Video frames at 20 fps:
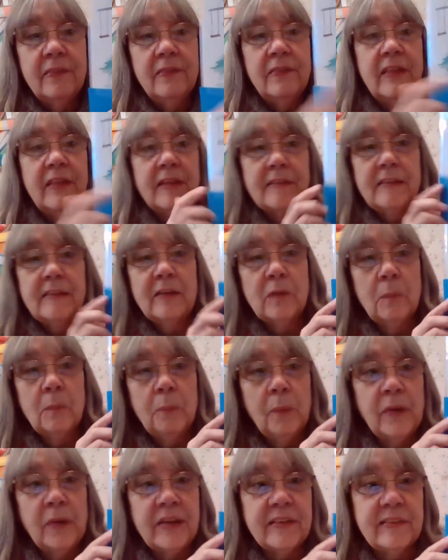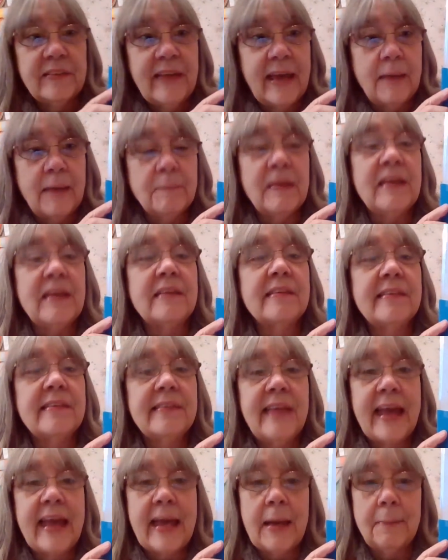This little boy's name is
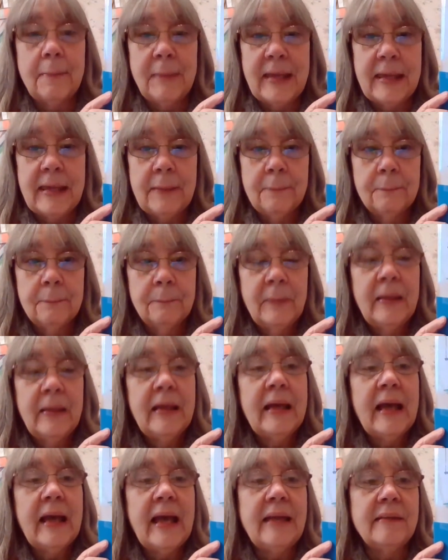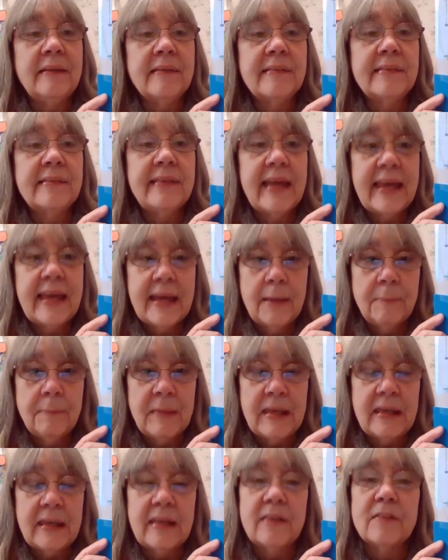Sammy, and
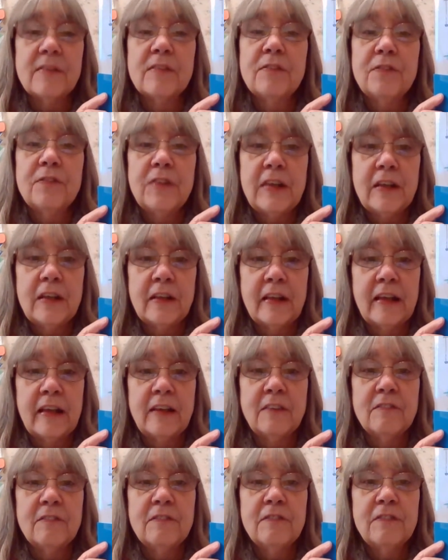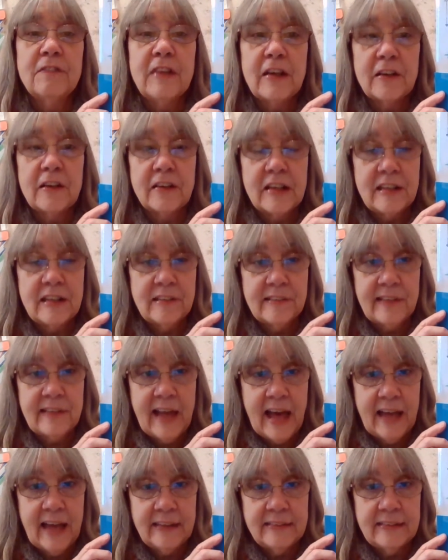Sammy is feeling very
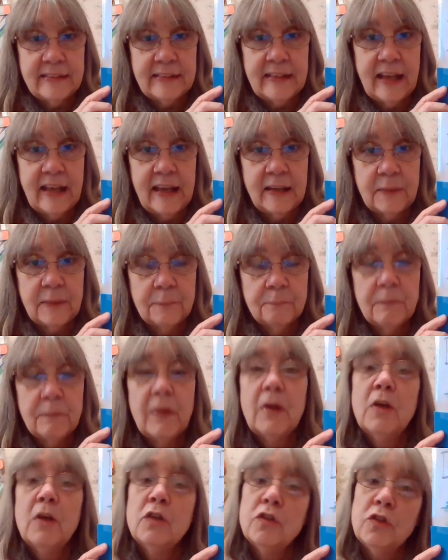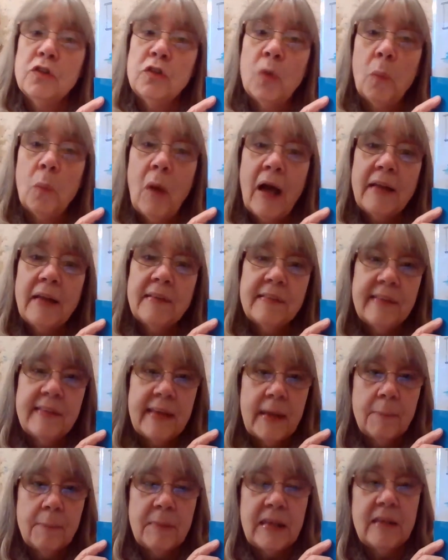sad today. Do you know why
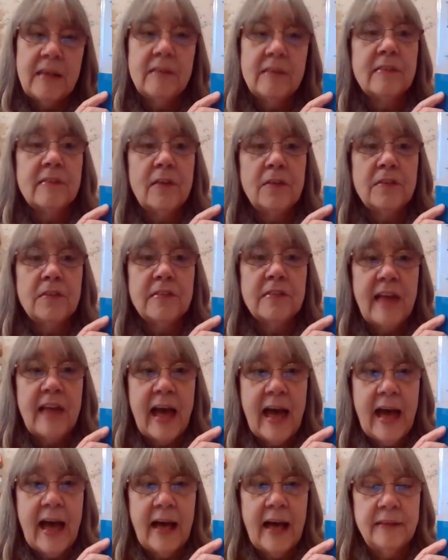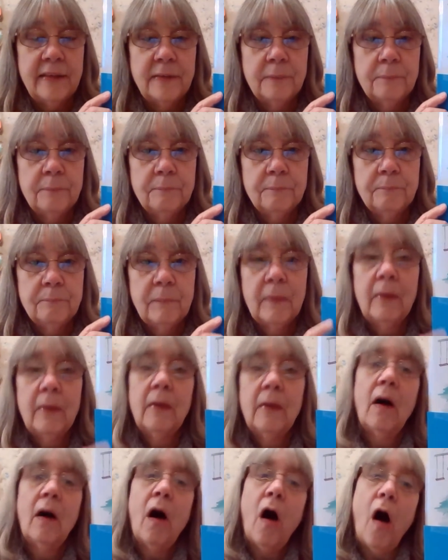Sammy is so sad?
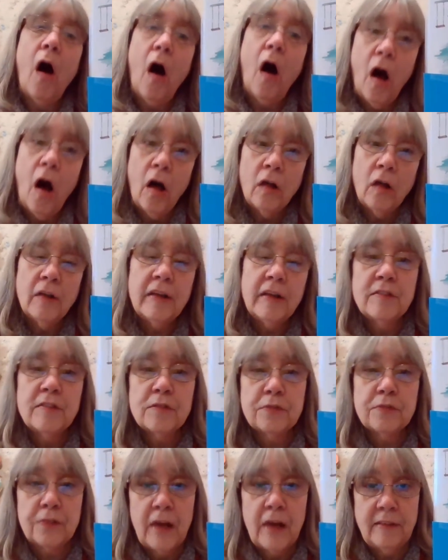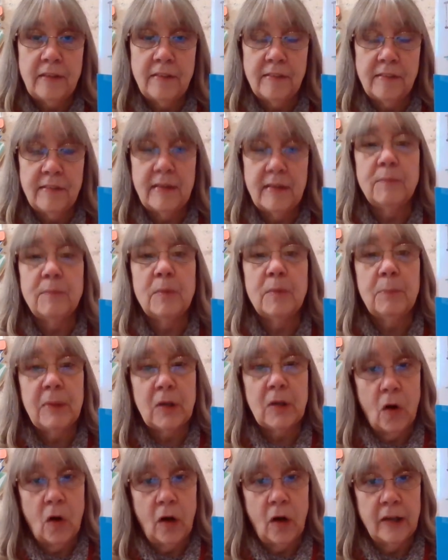All his friends seem to be
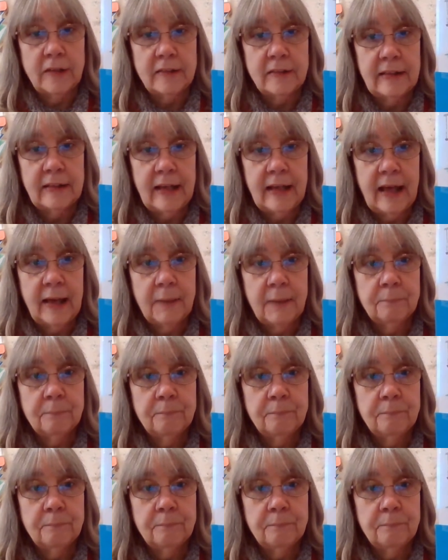gone today.